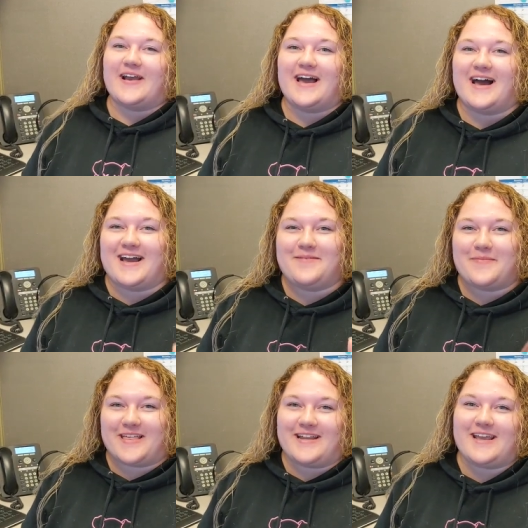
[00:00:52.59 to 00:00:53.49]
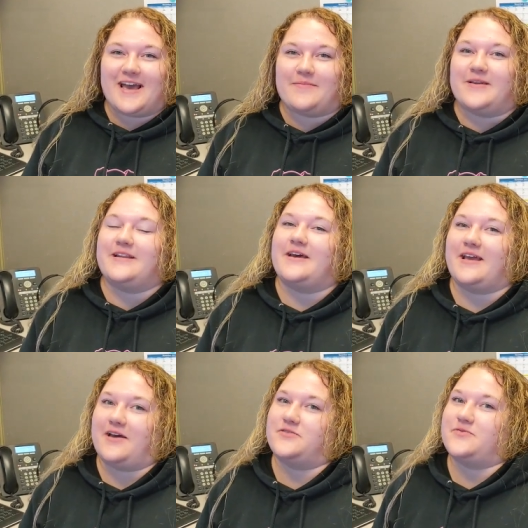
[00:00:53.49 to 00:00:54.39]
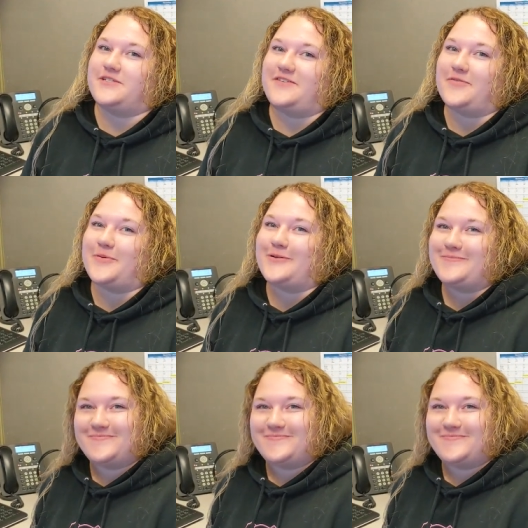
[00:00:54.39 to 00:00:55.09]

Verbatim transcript: Hi, I'm Melanie. I'm in accounts receivable.